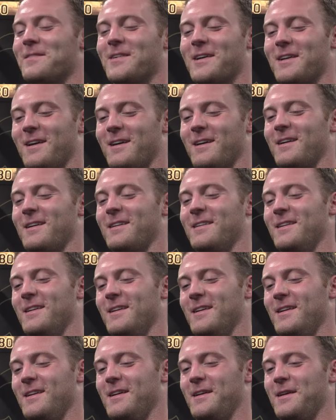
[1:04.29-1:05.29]

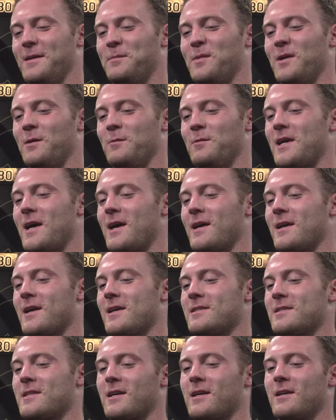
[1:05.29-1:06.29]
but we got
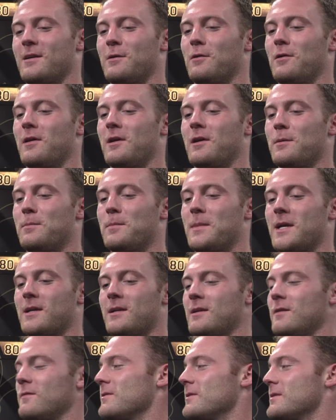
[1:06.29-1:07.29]
guys that can go there and make a
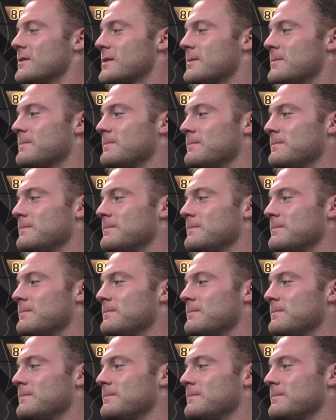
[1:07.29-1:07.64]
difference.